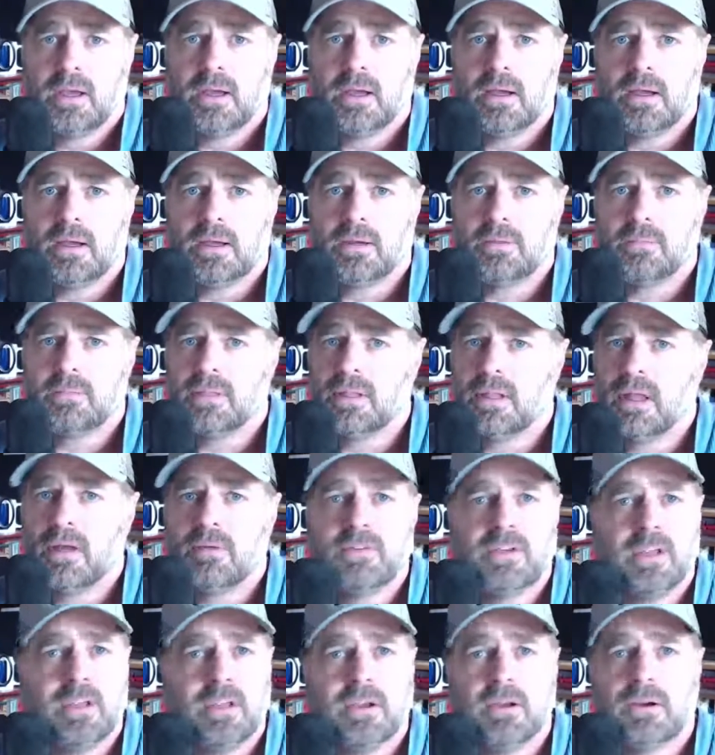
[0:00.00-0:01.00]

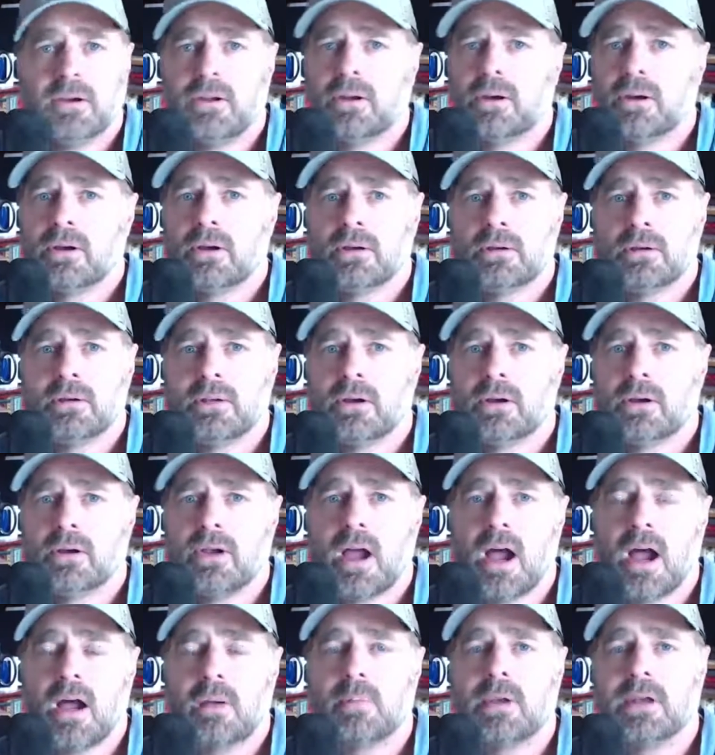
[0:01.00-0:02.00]
Love to hear your
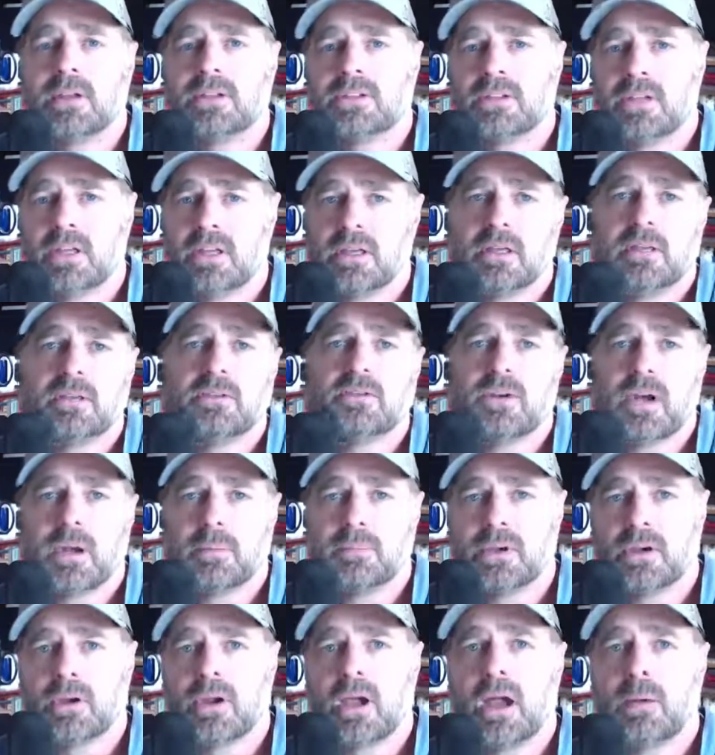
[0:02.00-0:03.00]
comments. Again,
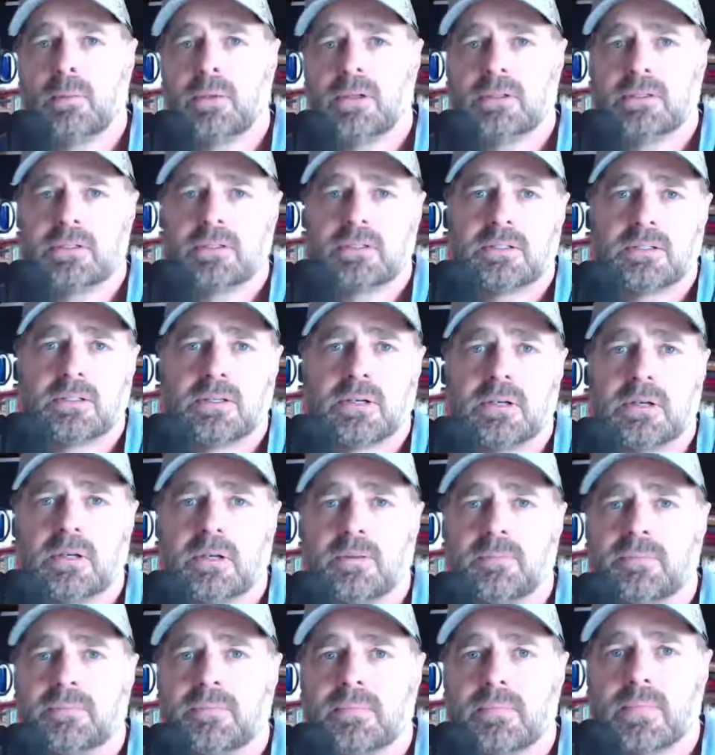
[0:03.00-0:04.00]
drop your comments
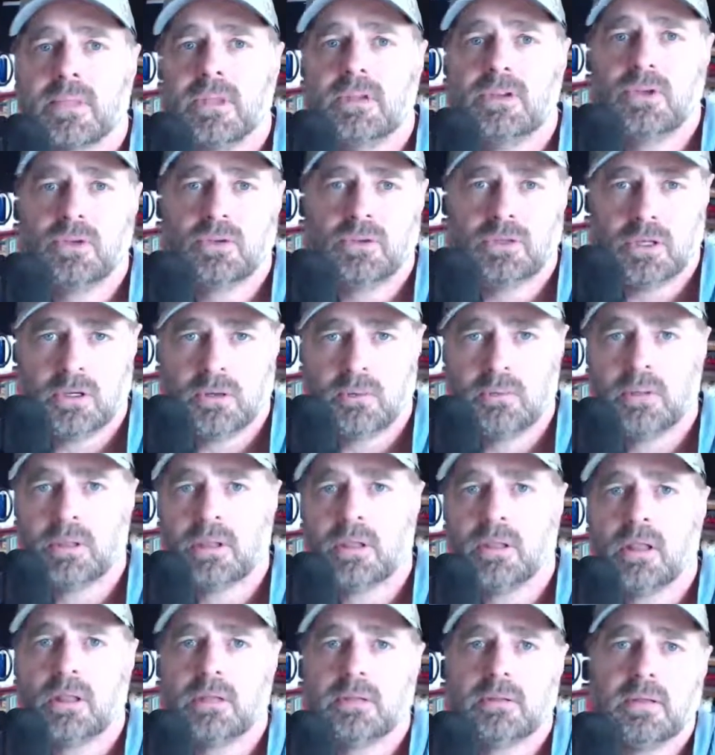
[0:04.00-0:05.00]
in YouTube
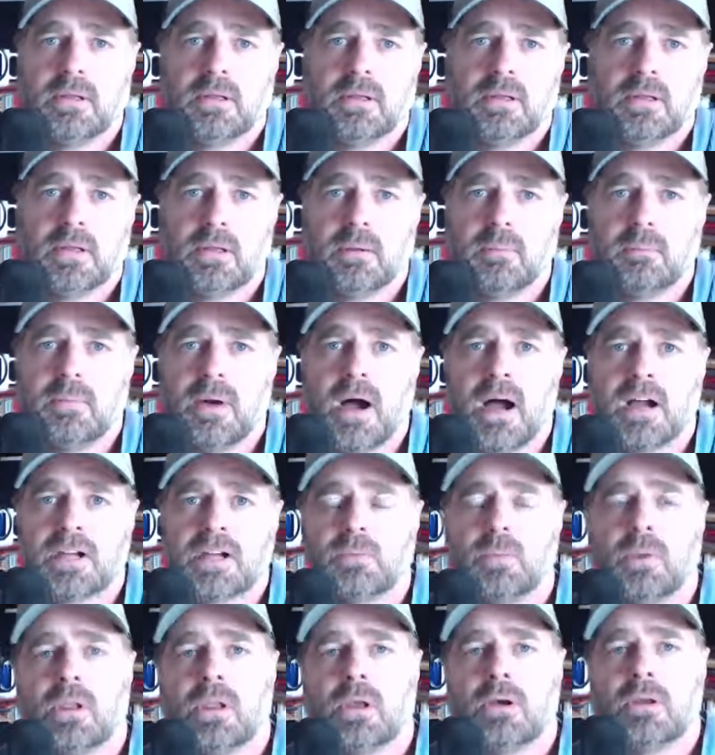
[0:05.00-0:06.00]
in the
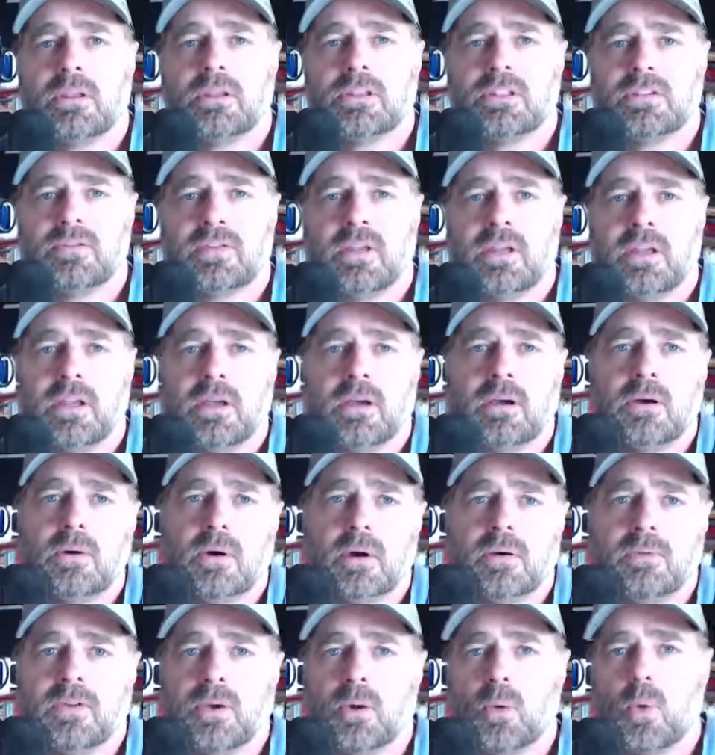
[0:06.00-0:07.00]
box below this video,
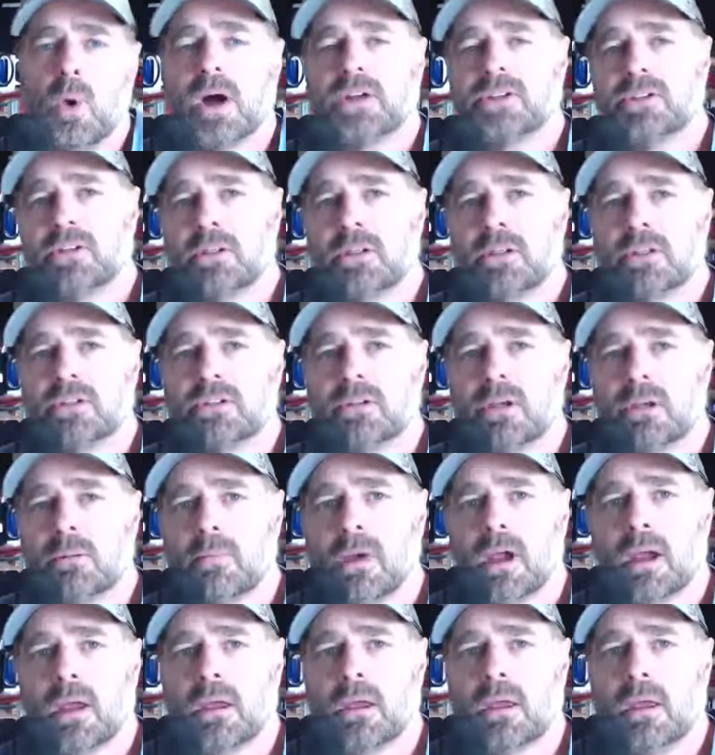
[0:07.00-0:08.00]
or if you're watching this on
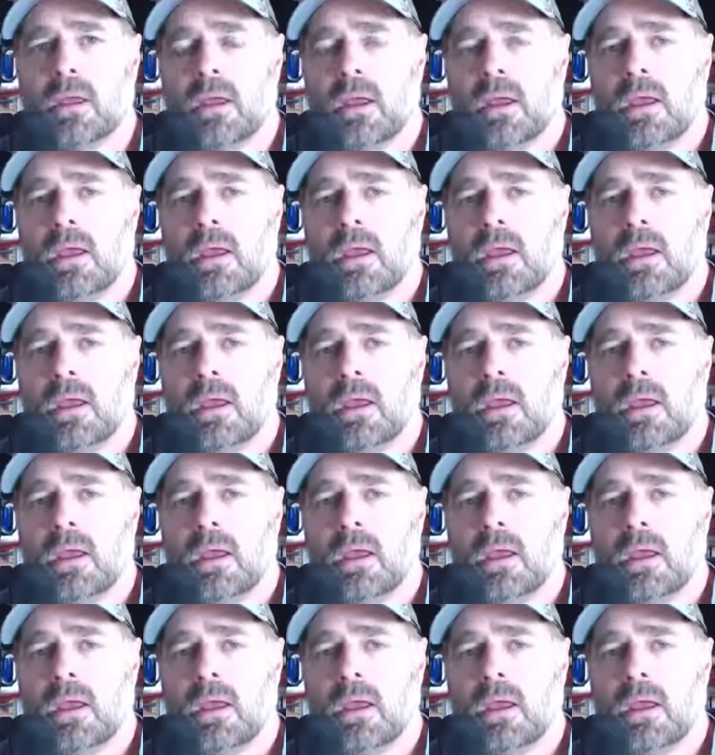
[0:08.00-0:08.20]
my